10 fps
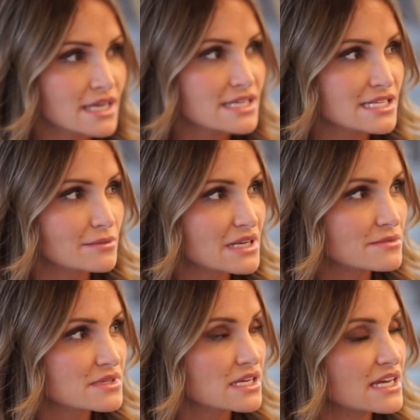
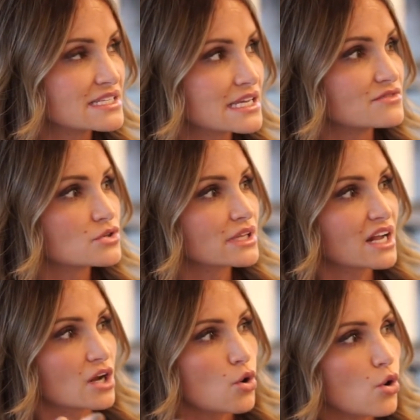sometimes instead of doing
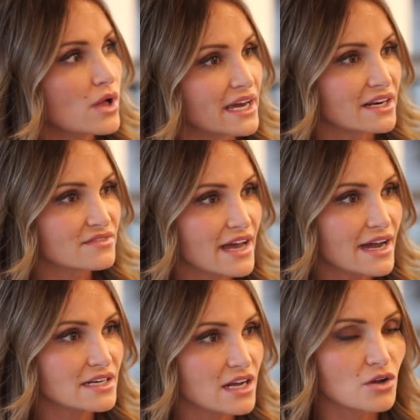like a whole head of
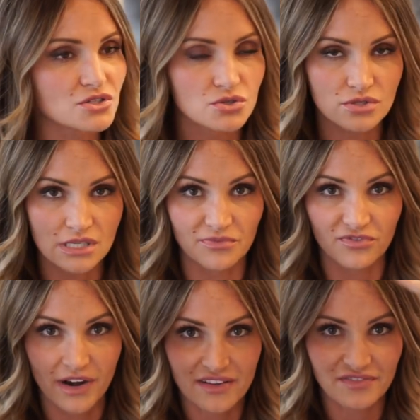that, I'll do some
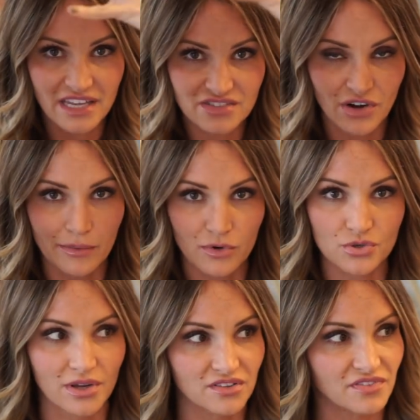face framers
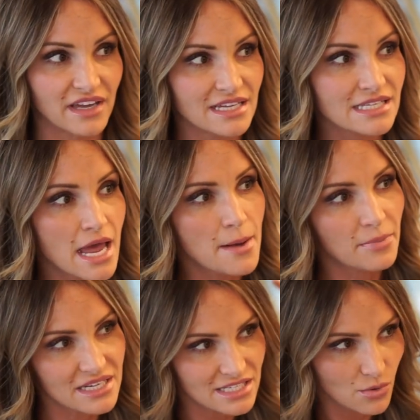around the face,
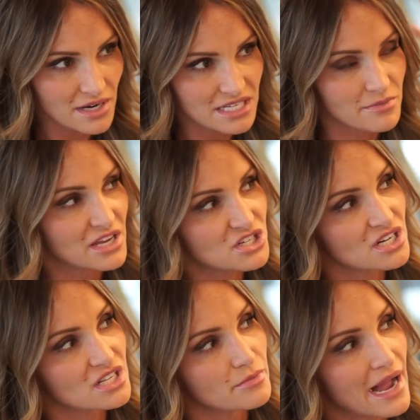but I still want dimension
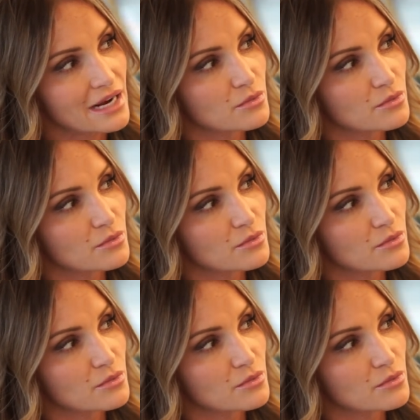in the back.